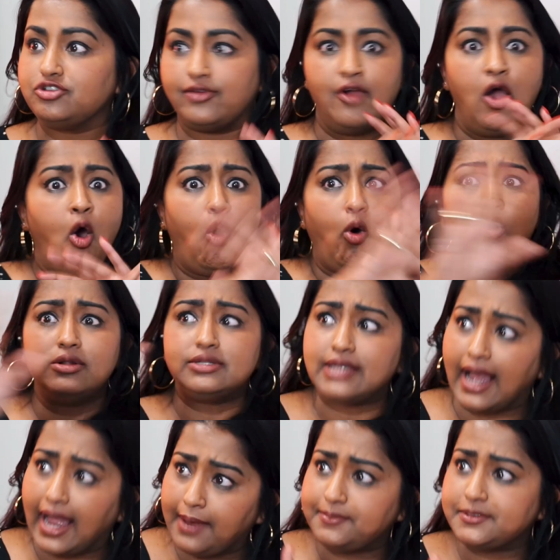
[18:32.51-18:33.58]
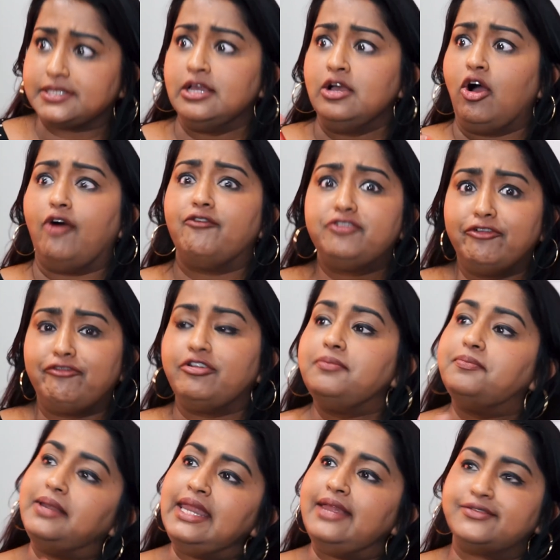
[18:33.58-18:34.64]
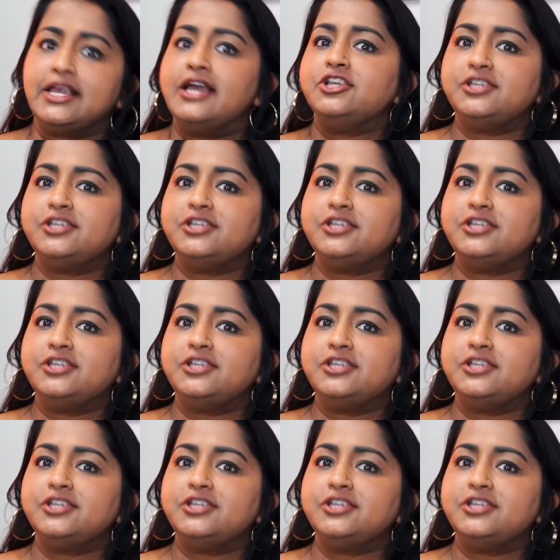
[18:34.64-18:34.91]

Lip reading: you have all types of different beliefs.